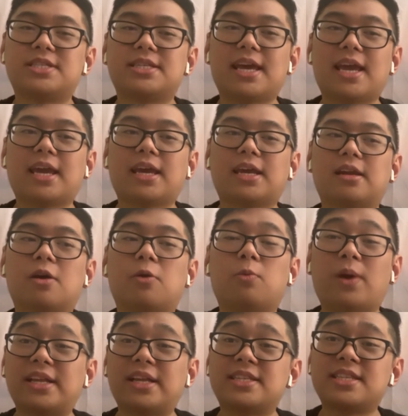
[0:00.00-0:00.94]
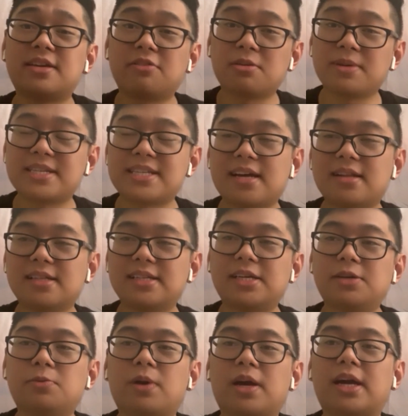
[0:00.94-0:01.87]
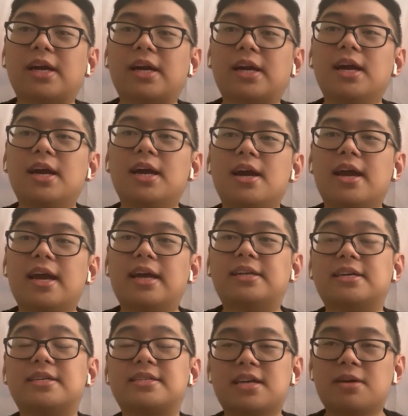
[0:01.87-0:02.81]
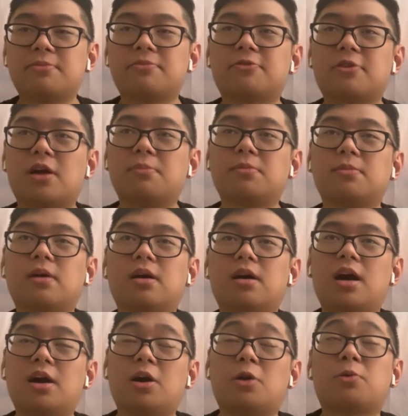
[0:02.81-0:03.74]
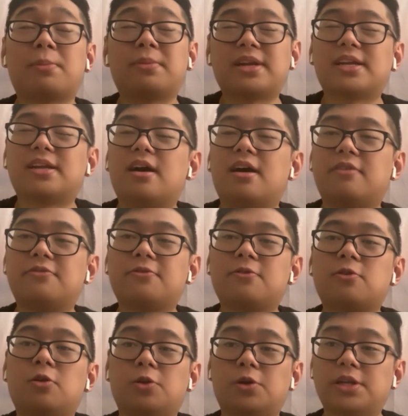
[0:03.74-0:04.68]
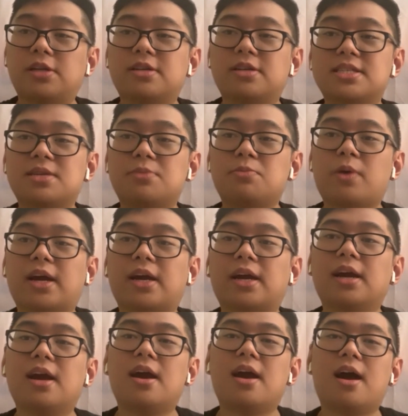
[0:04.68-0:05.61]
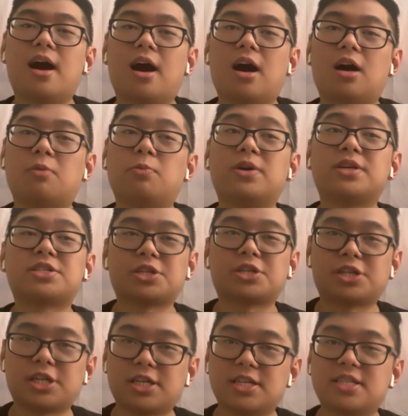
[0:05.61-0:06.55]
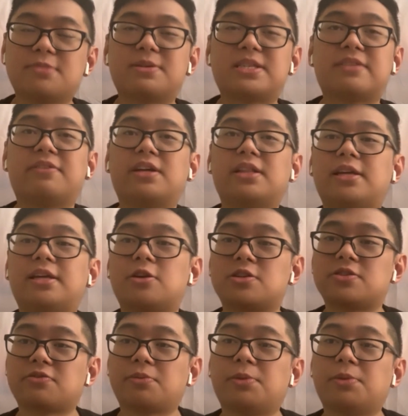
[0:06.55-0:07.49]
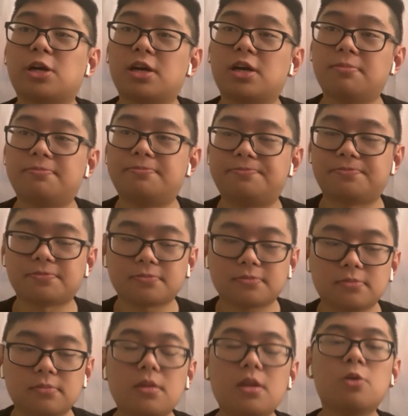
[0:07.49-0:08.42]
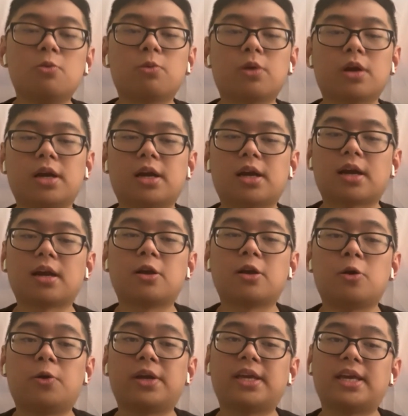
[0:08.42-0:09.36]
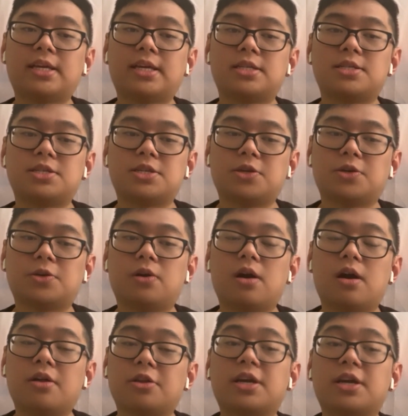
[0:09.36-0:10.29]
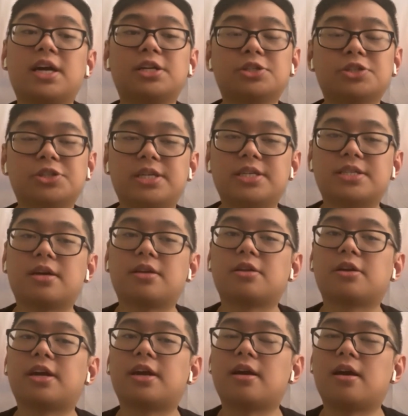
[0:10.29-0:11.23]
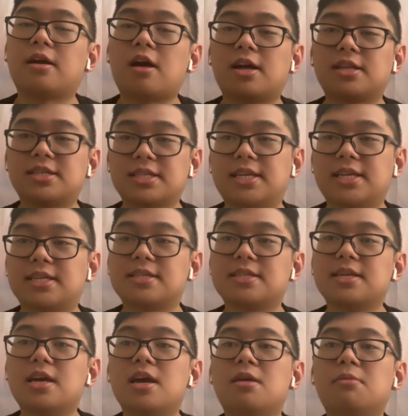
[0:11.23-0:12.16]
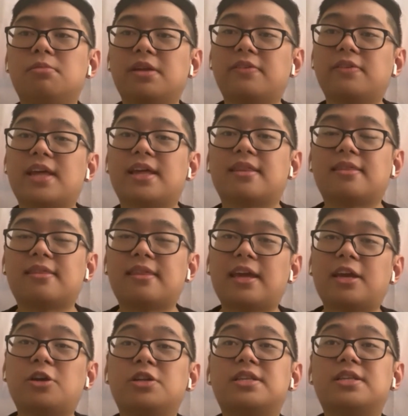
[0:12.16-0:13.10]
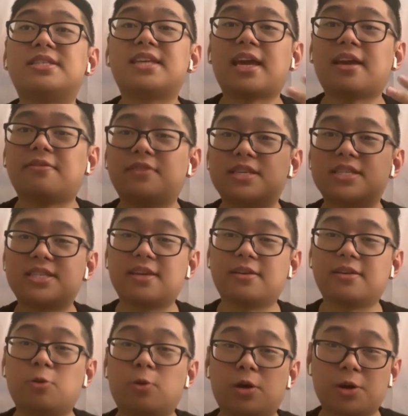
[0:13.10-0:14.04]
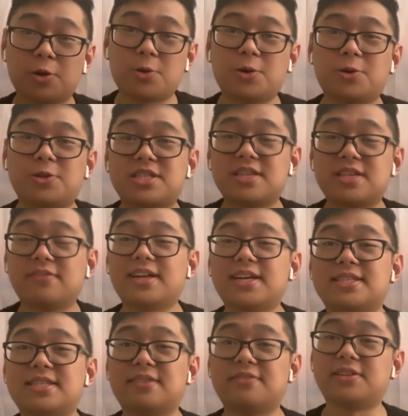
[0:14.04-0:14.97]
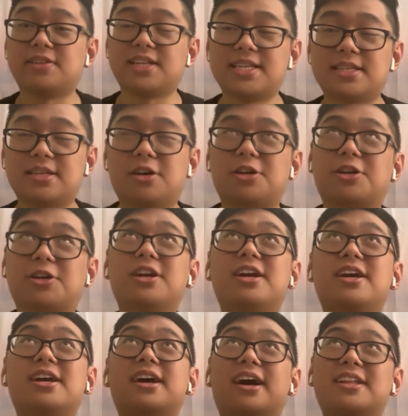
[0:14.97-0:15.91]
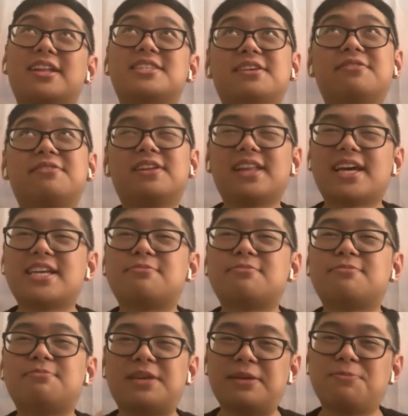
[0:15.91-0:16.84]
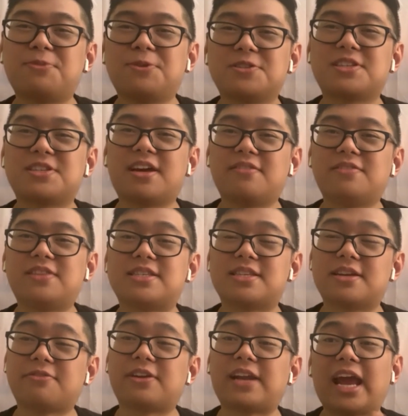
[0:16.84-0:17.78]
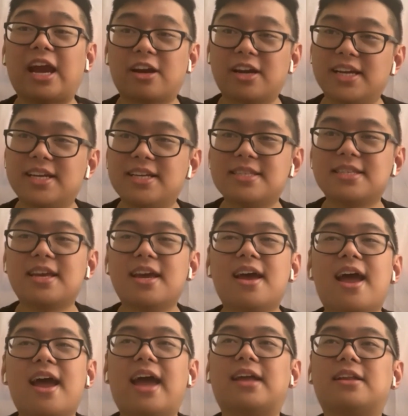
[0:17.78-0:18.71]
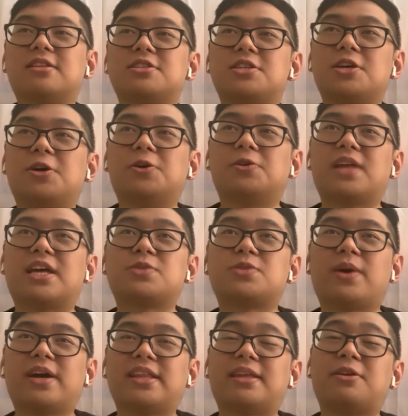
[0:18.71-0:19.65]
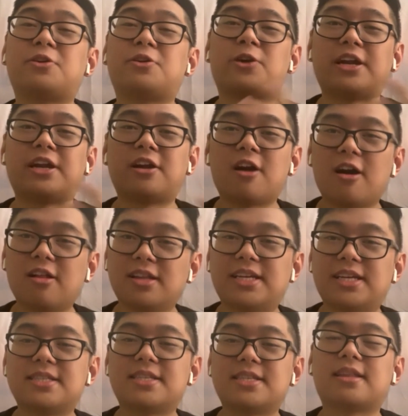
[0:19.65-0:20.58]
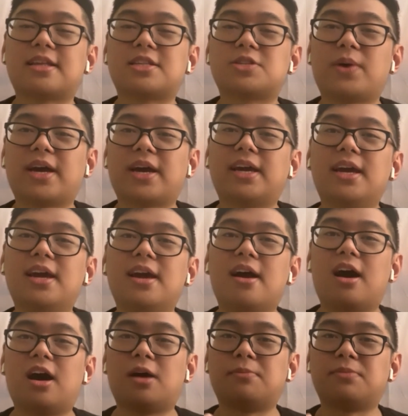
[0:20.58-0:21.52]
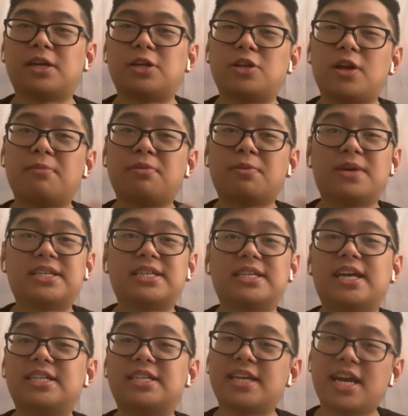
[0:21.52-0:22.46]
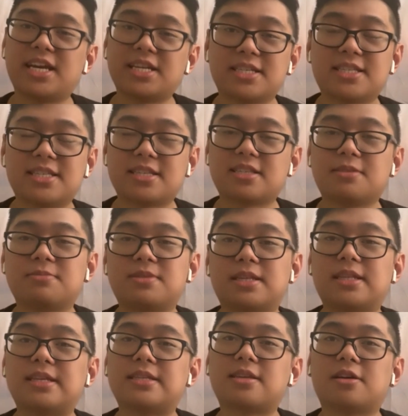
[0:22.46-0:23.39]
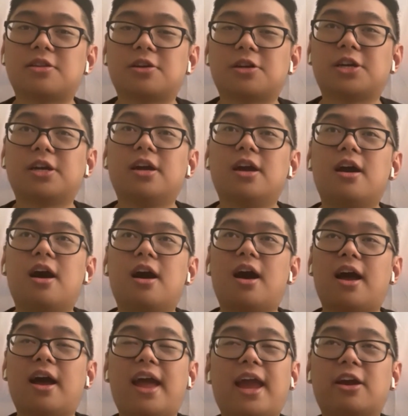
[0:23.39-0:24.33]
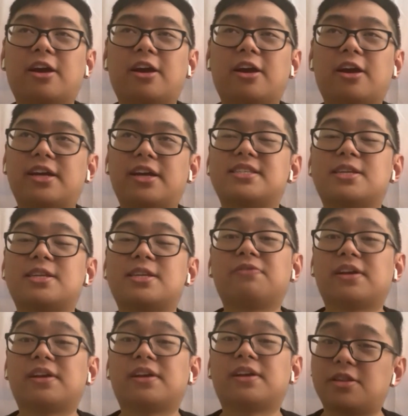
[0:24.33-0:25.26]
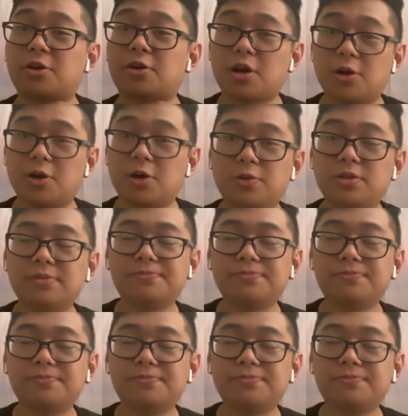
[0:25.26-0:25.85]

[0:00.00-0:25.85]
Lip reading: in white savior mentality, where it does come from a remnant of colonialism, where Westerners, specifically those from Europe, were going into other countries, other continents, believing that they could save the quote unquote civilized or uncivilized peoples of these different areas. And so that's why they created colonies, and that's why they implemented education systems in these other areas that reflected their own.